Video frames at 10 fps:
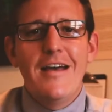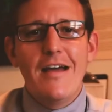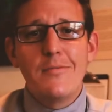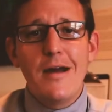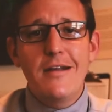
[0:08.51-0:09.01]
Hey
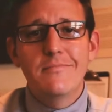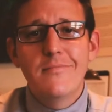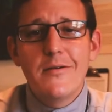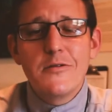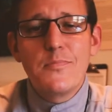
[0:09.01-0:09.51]
everybody,
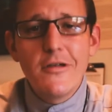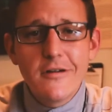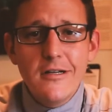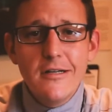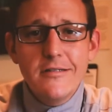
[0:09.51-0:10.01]
my name is
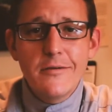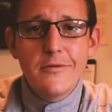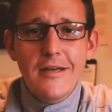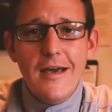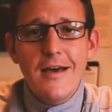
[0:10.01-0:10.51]
Brother Clinton
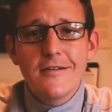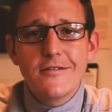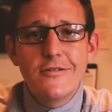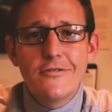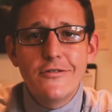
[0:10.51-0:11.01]
with the Catholic
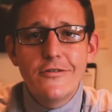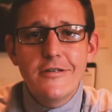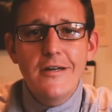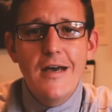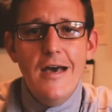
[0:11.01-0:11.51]
Student
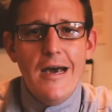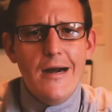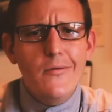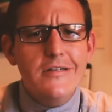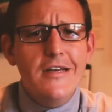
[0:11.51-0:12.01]
Union, and
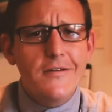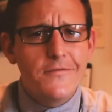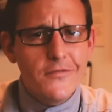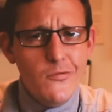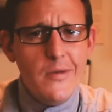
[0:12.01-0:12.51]
I want to take a
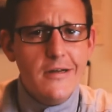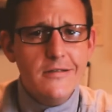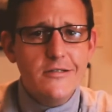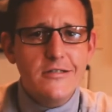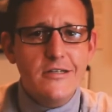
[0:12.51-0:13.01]
few
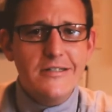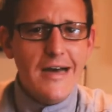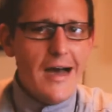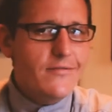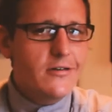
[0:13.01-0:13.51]
minutes just to
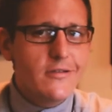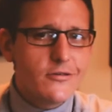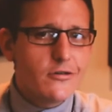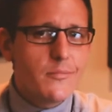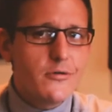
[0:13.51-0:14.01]
dive into the
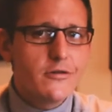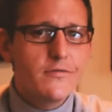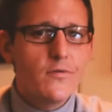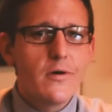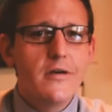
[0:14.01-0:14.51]
scriptures
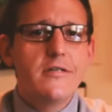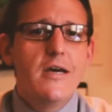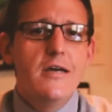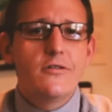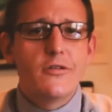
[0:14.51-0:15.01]
for us
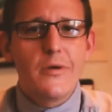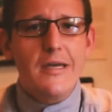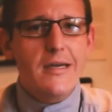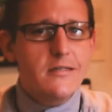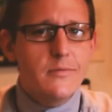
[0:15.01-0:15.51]
so that we
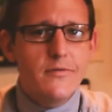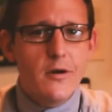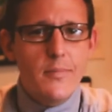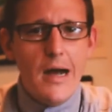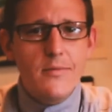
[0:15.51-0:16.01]
can get some of
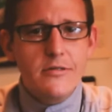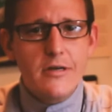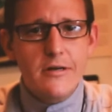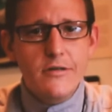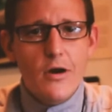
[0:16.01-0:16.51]
our Bible
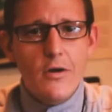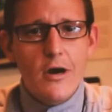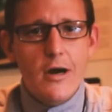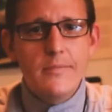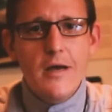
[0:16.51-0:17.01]
studies going
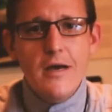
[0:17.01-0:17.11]
on.